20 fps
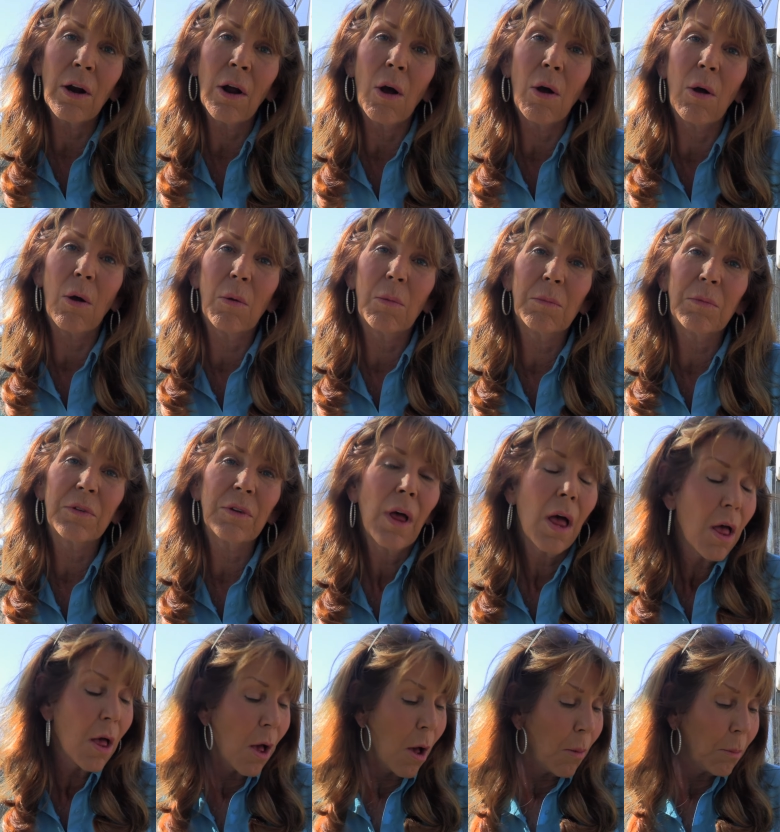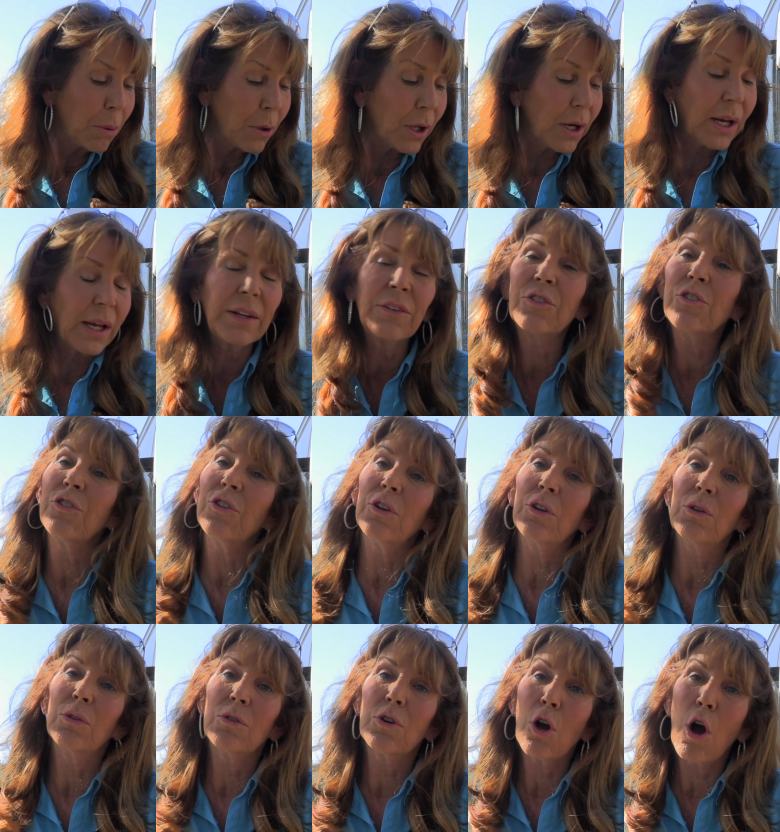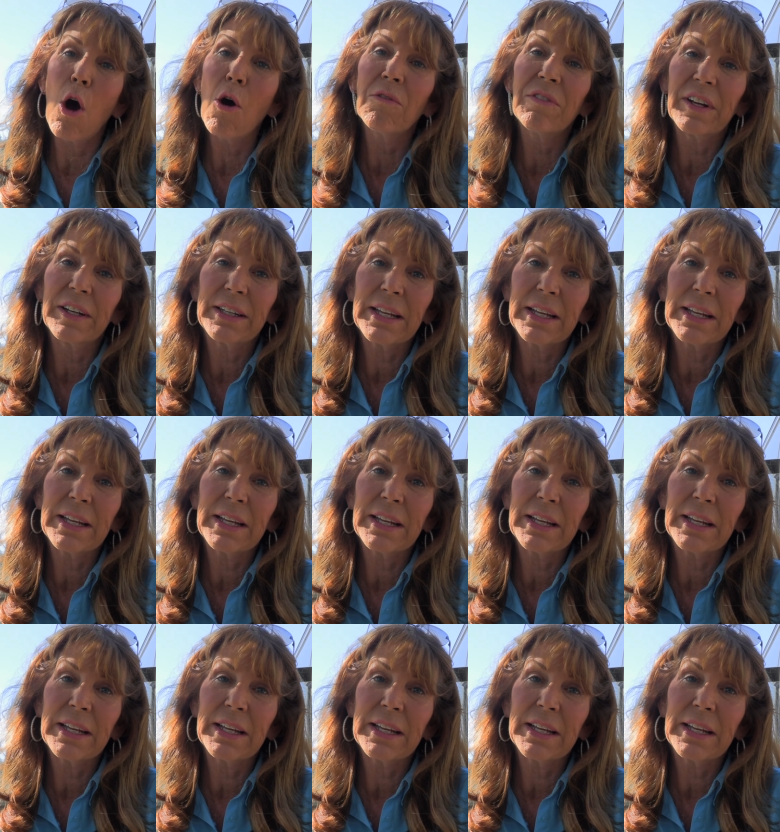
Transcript: homes, put into COVID